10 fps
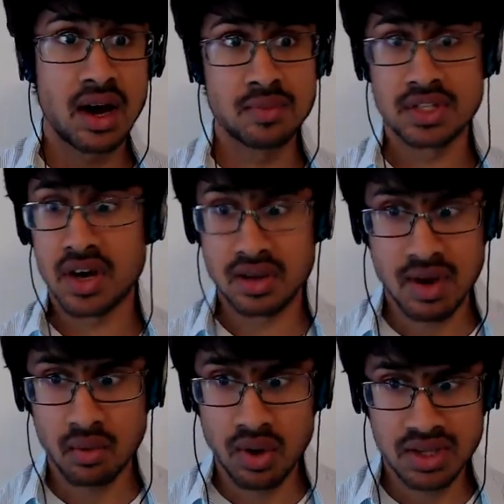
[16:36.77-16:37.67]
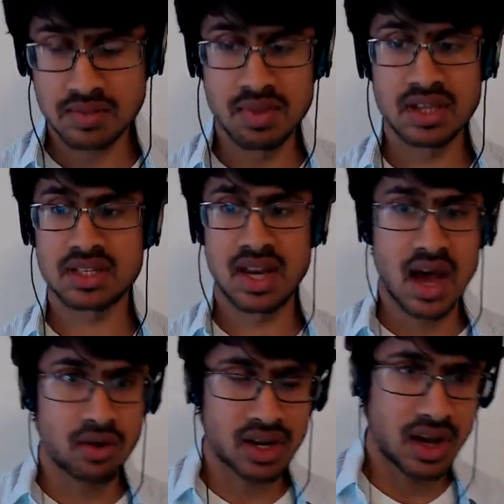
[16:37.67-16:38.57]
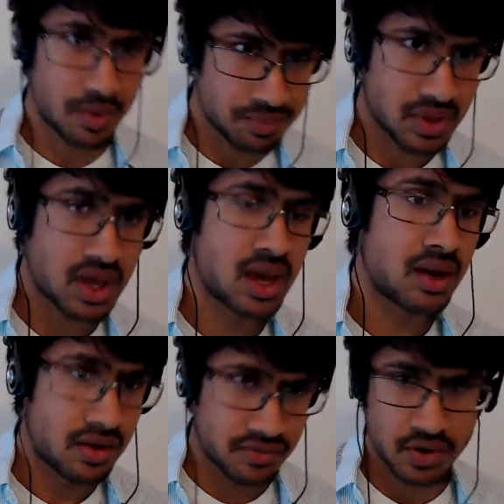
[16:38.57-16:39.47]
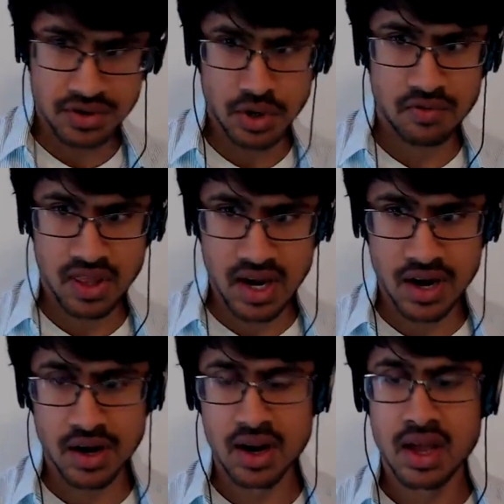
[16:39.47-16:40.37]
just talking about what is Bisq and how it can help folks over there,